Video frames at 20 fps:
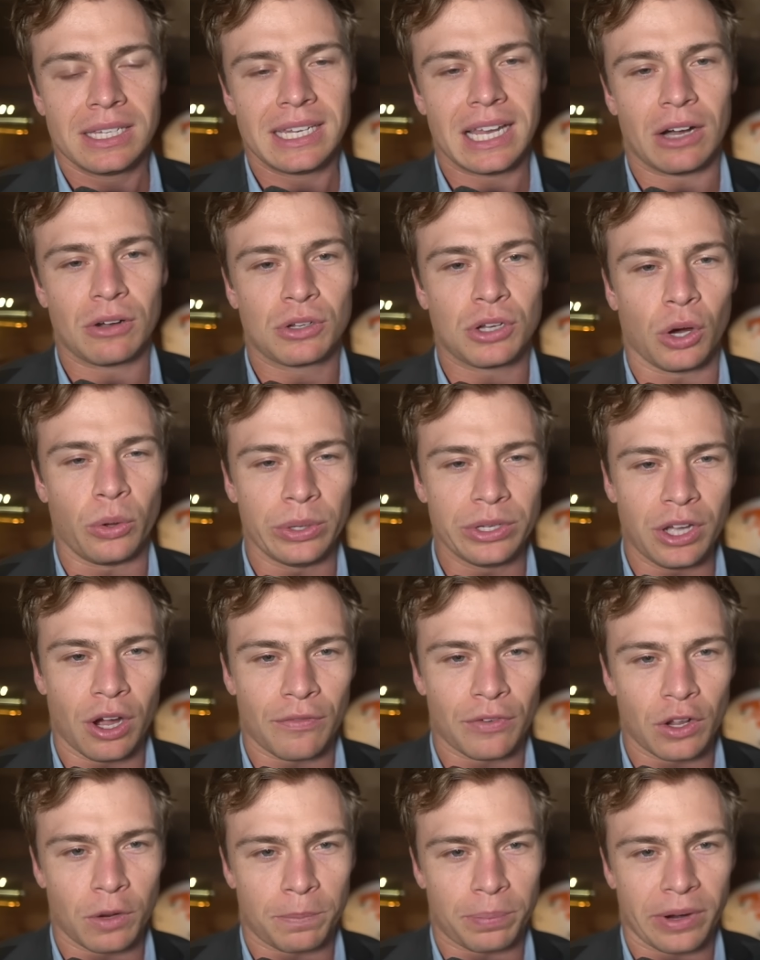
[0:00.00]
Now, going
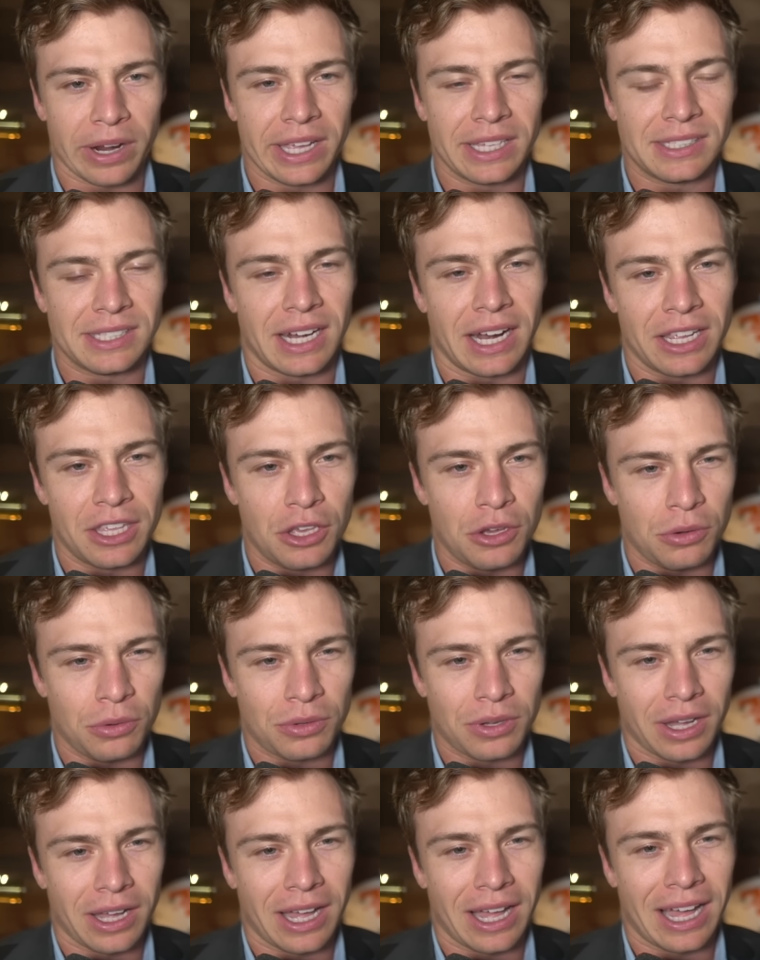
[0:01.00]
over to Brandon
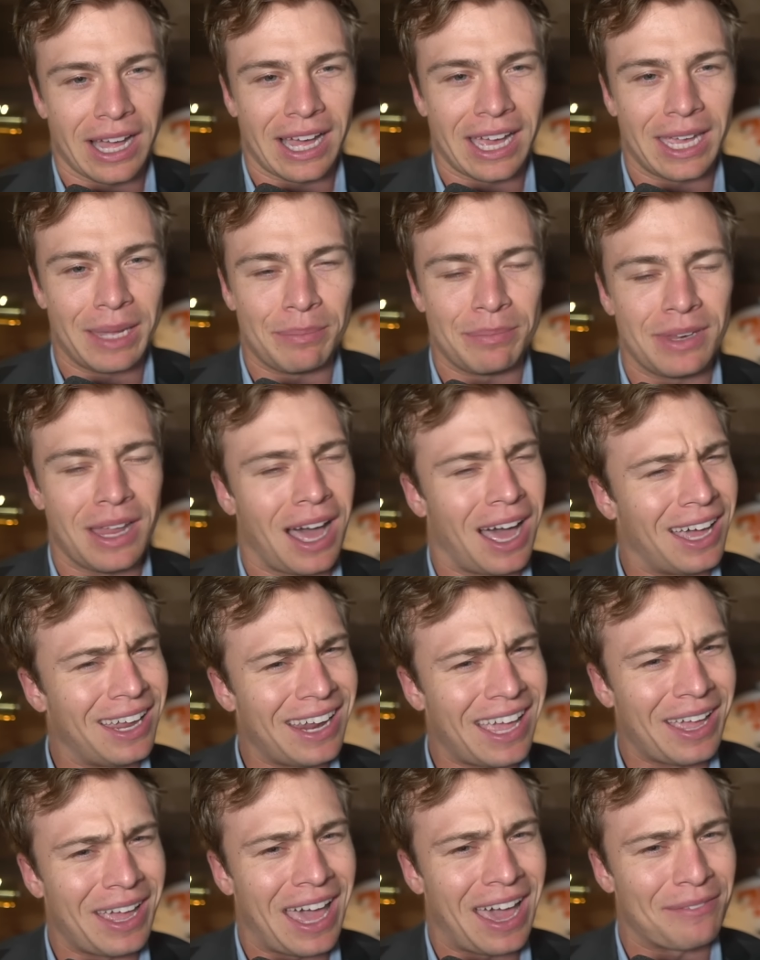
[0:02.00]
Ayuk, I'm
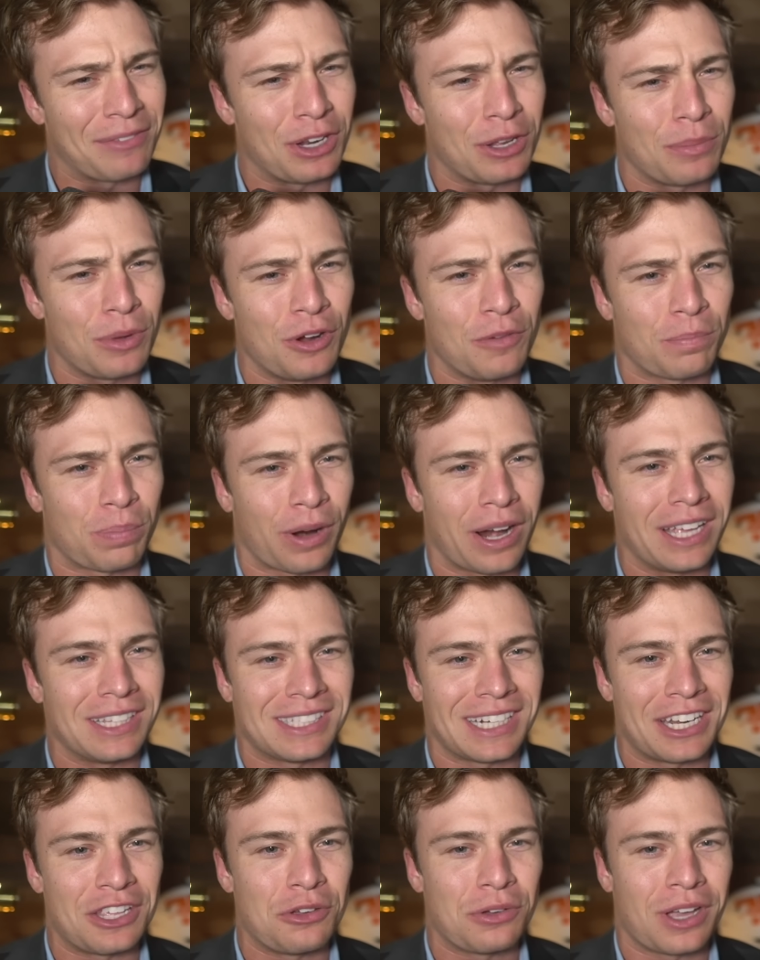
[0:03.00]
not having to move
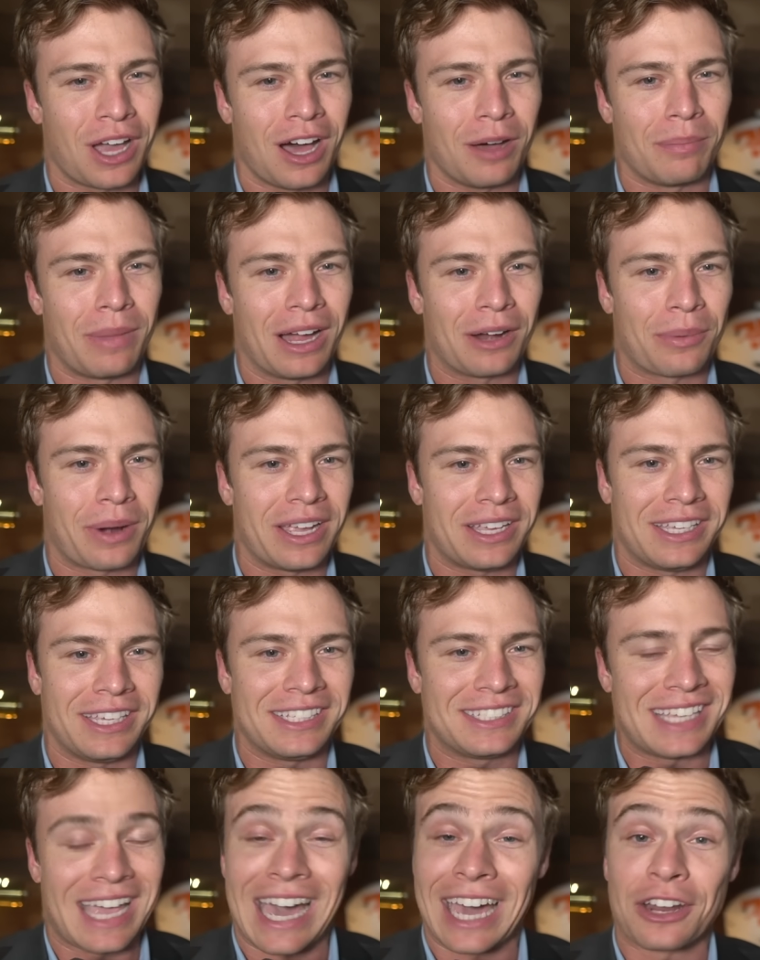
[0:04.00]
Brandon Ayuk up my
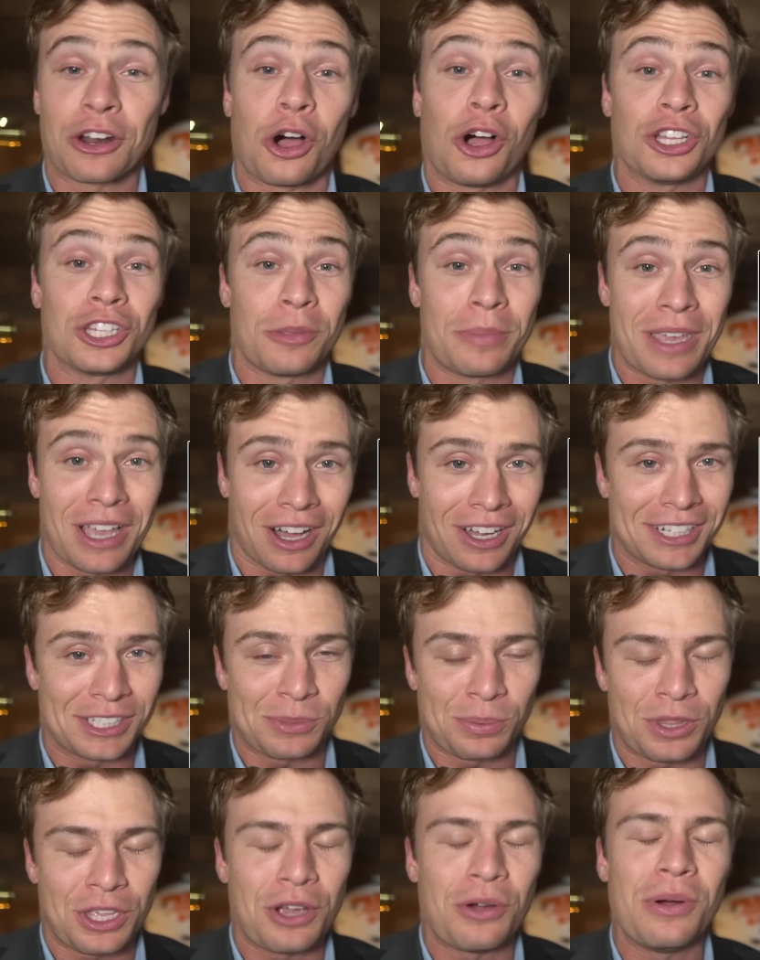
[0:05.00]
rankings at all, to be
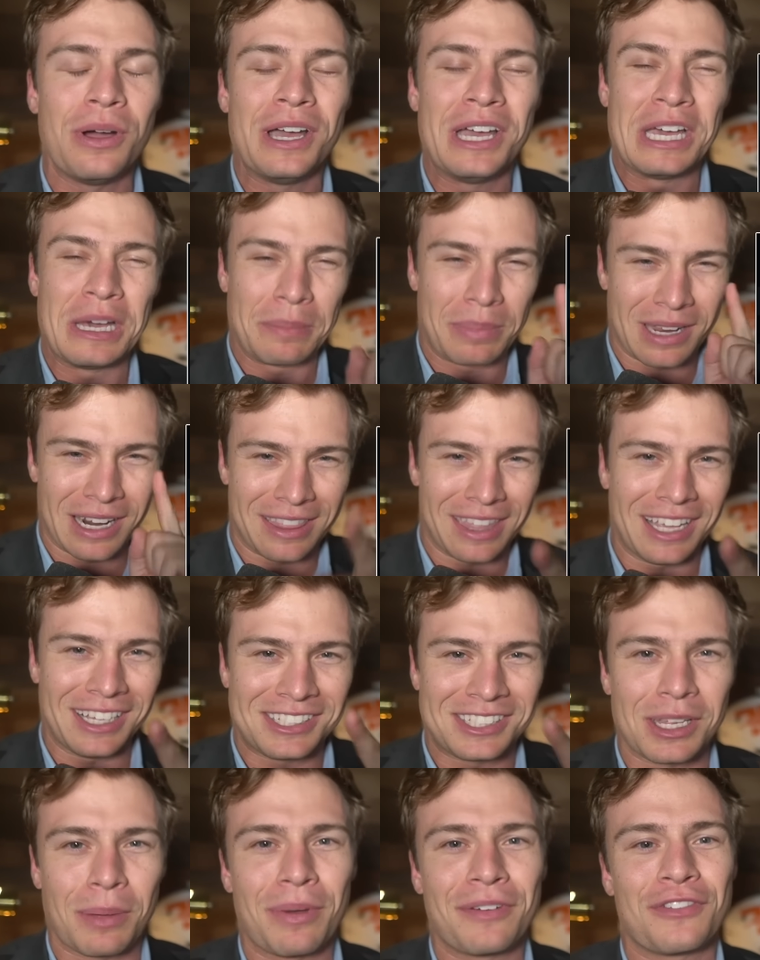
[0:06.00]
honest with you, but I
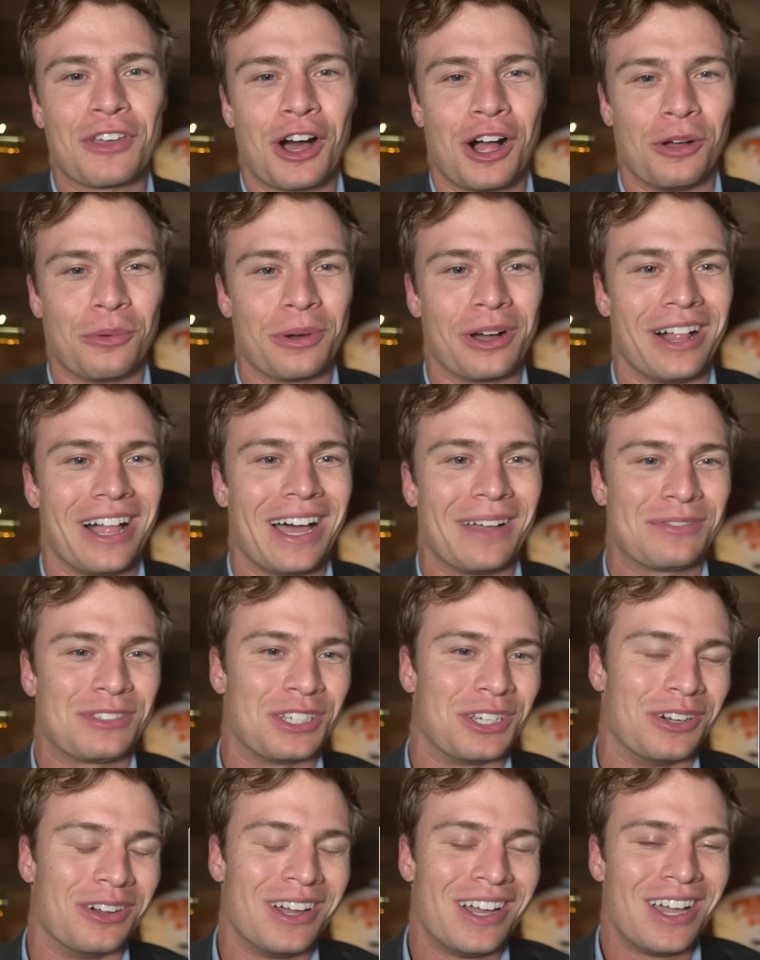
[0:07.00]
think some of y'all will have
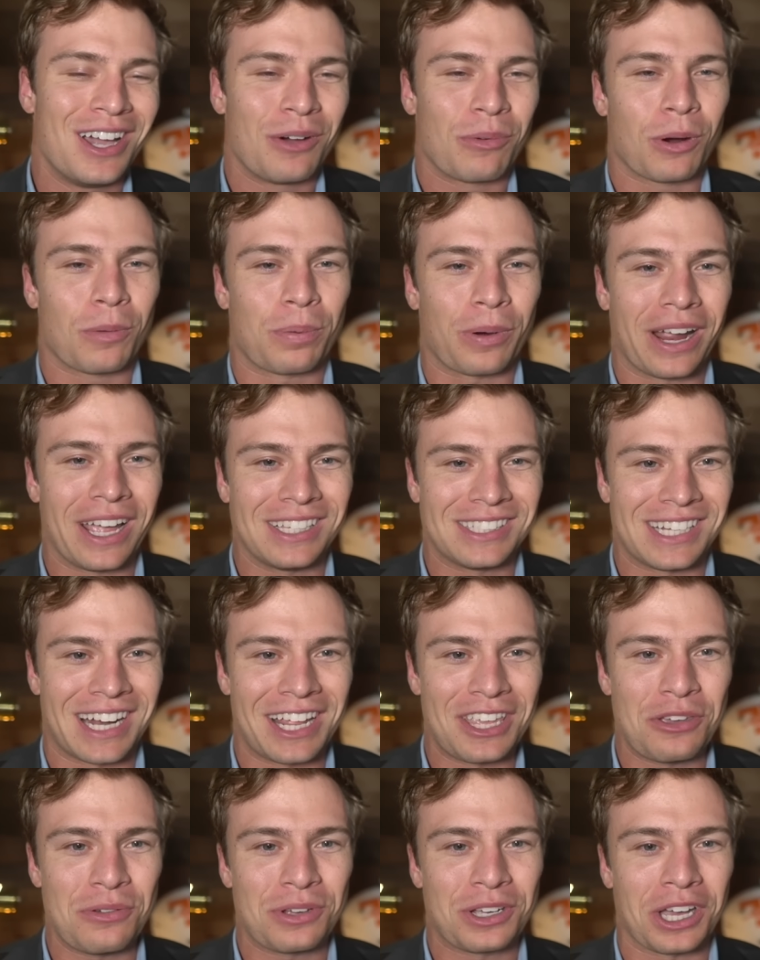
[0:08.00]
to. Where Brandon
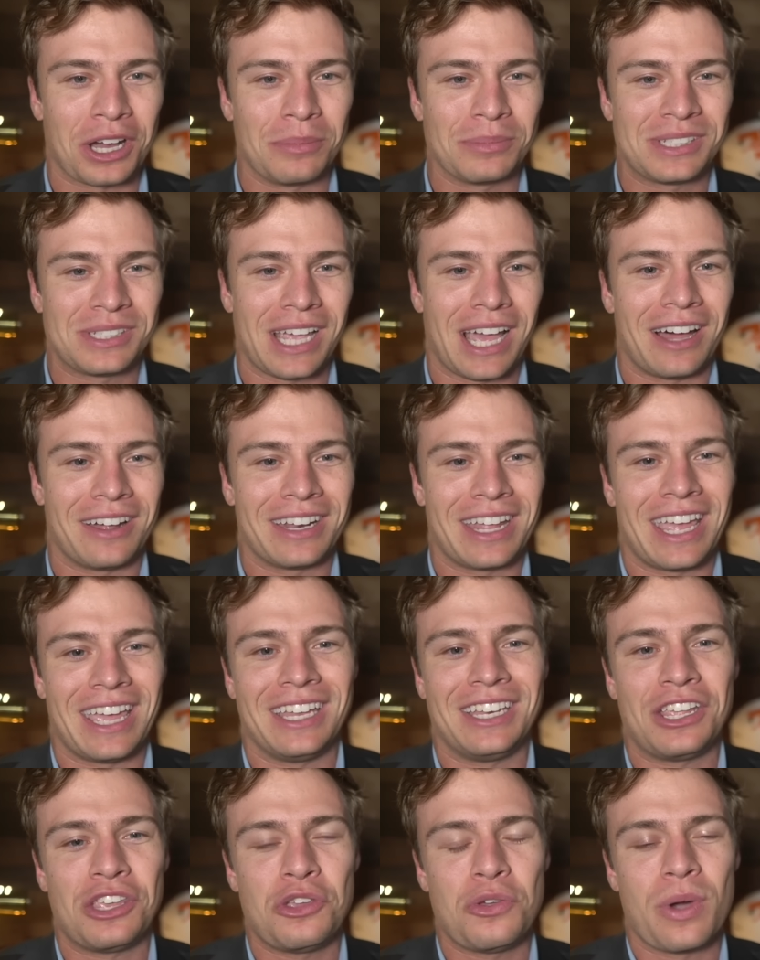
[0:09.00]
Ayuk comes out
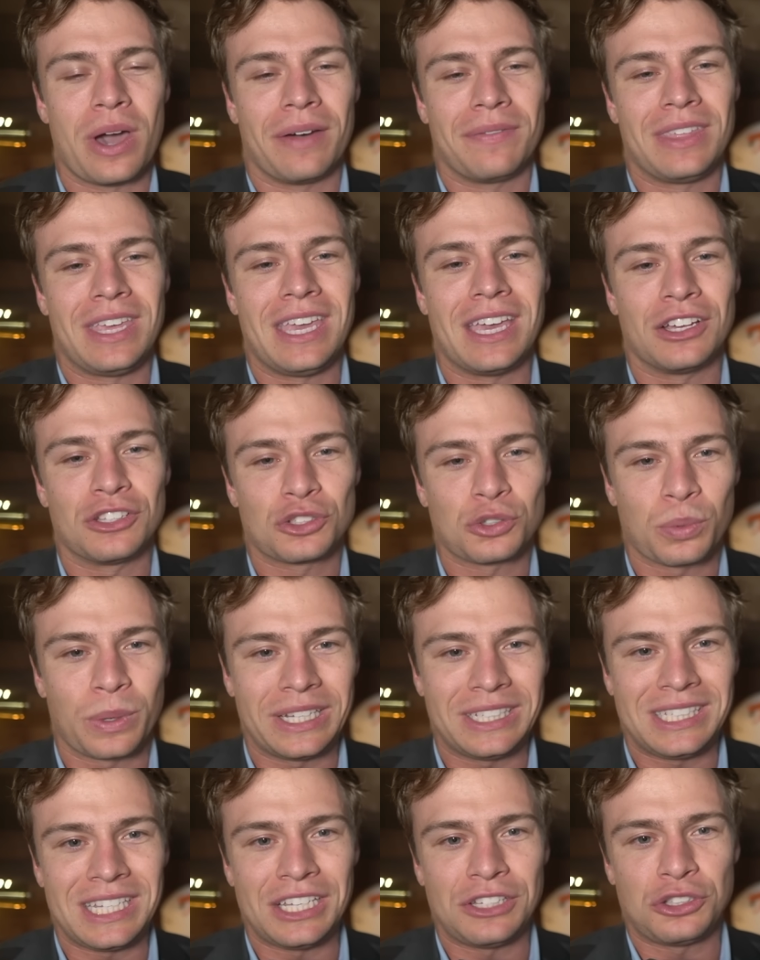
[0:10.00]
and you have the
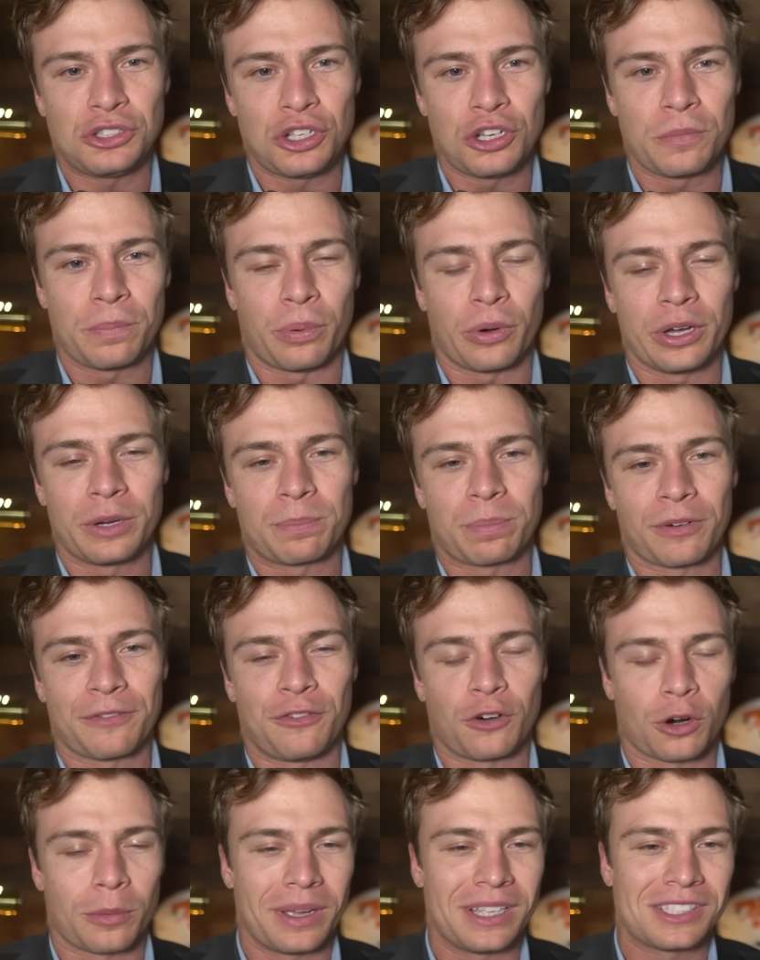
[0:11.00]
22-point
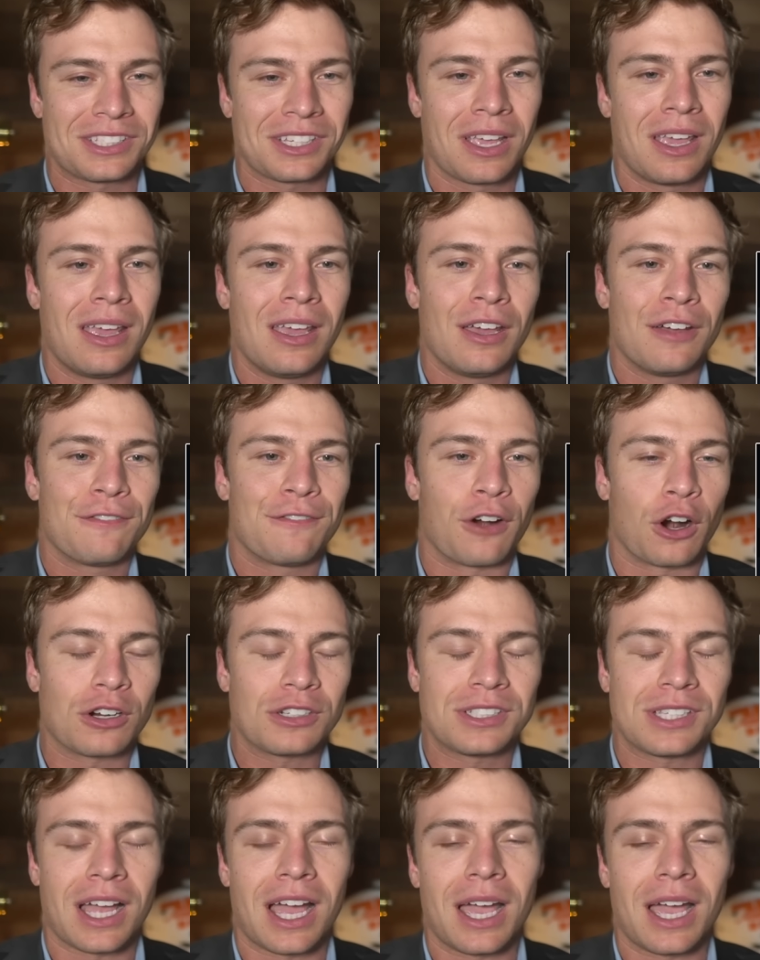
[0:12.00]
performance, first